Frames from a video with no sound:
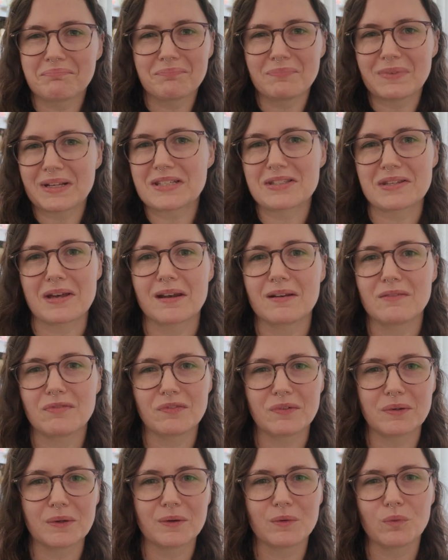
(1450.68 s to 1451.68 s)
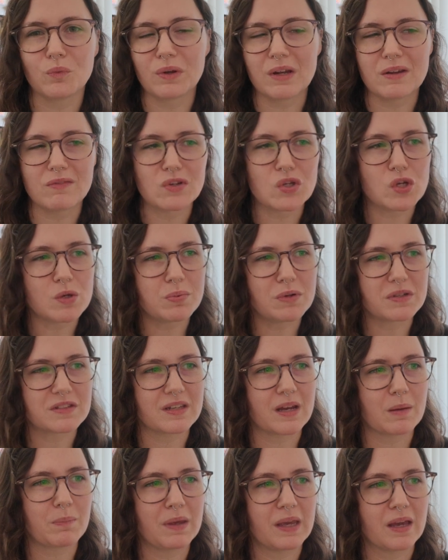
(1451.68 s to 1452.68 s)
excited for whatever new books
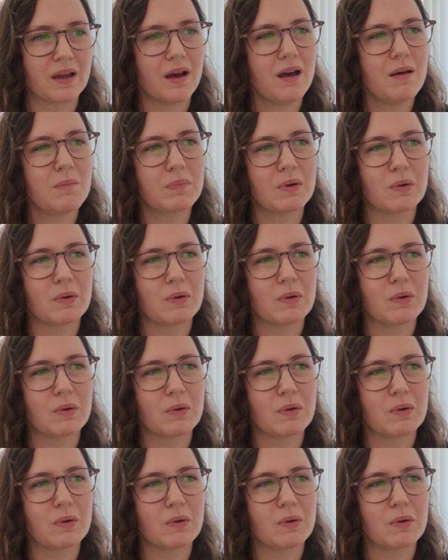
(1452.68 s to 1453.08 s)
that I pick up,